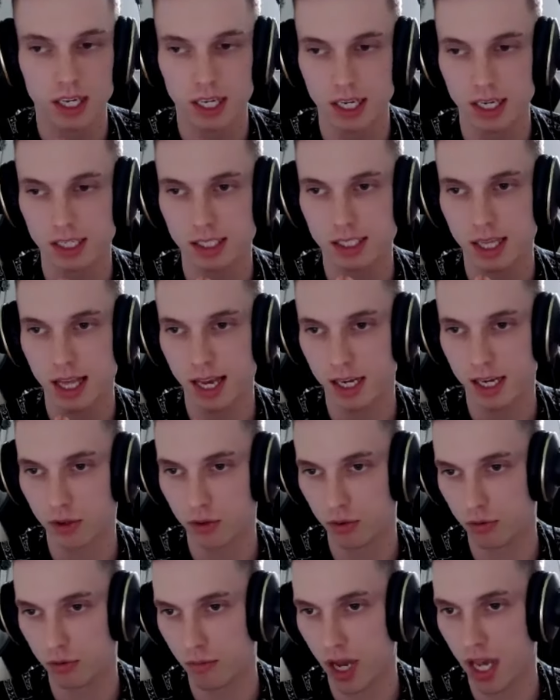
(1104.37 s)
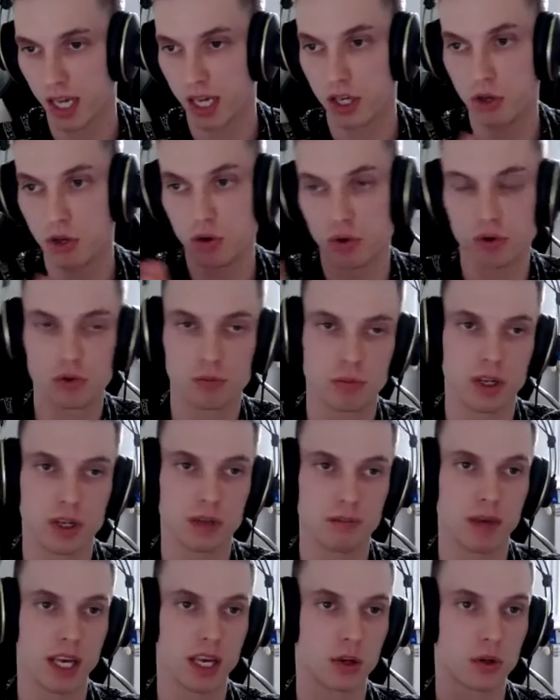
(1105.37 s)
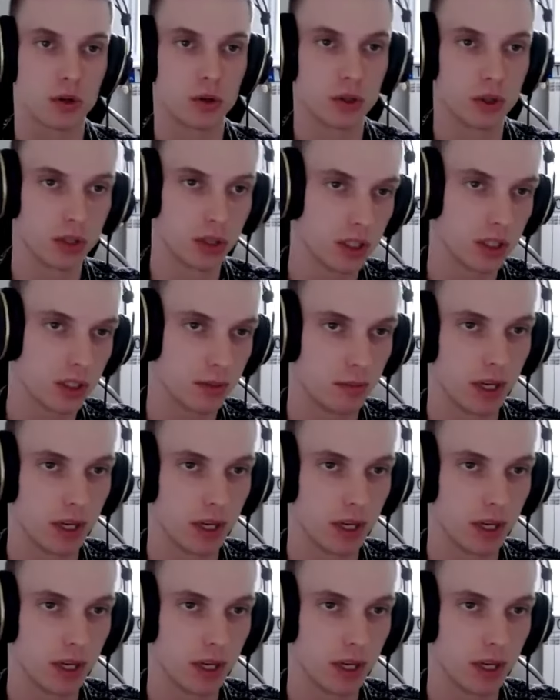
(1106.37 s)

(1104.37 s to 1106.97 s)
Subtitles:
is like to make YouTube and make courses.